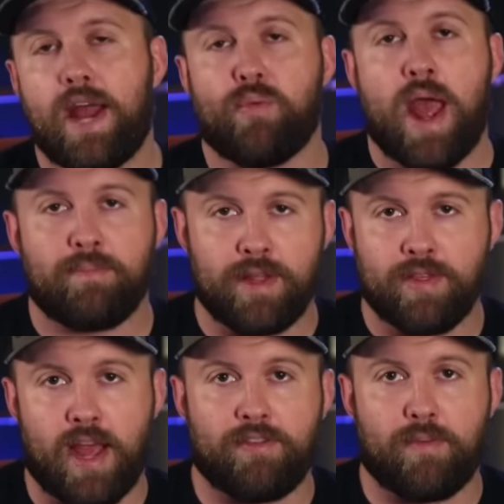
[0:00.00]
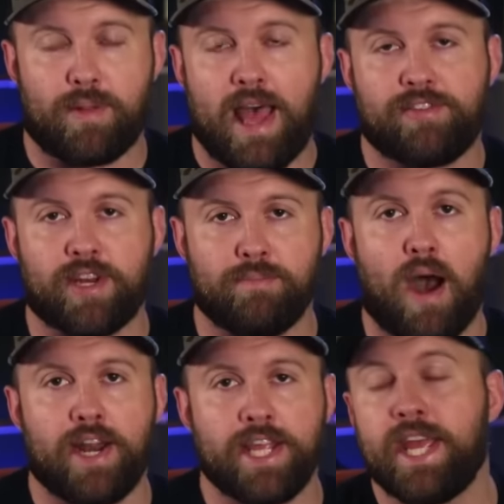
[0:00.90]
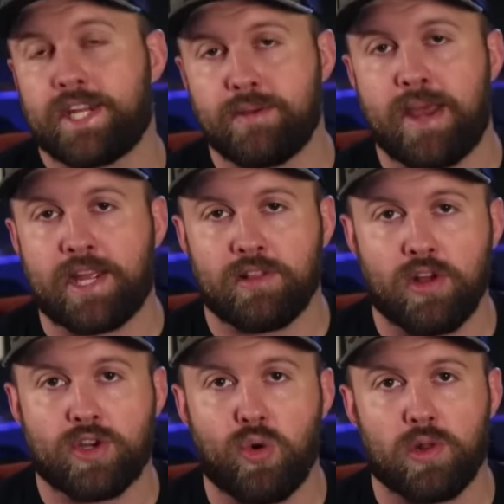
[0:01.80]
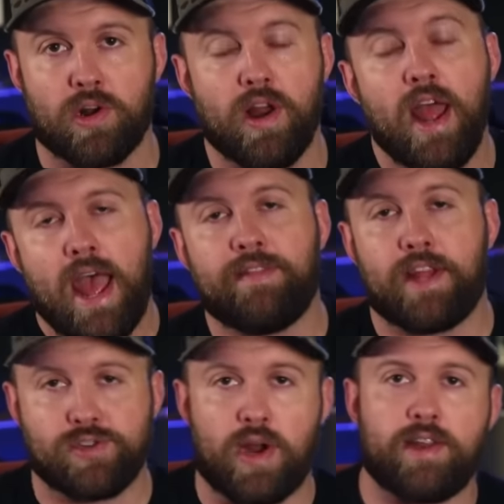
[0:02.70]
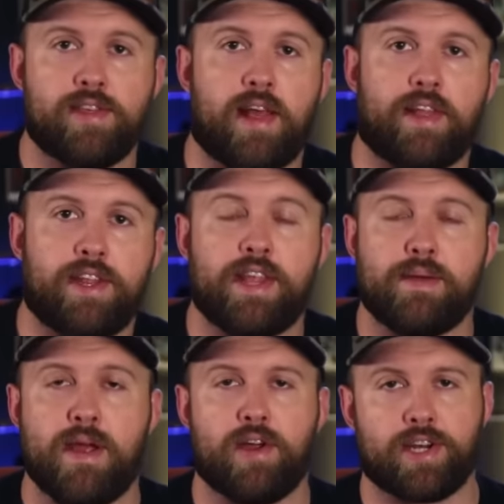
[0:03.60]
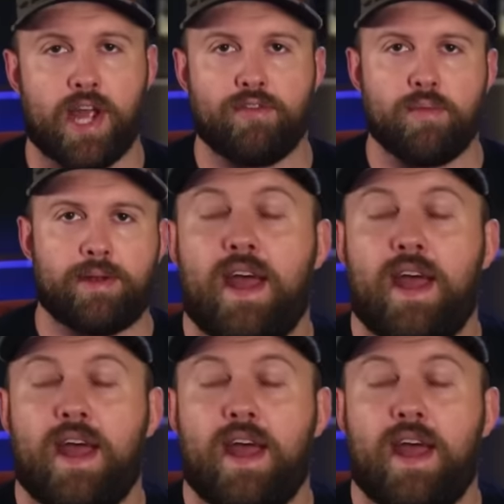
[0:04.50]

and wrapped inside of a plastic body kit to make it look cooler and then tried to sell it to the American government.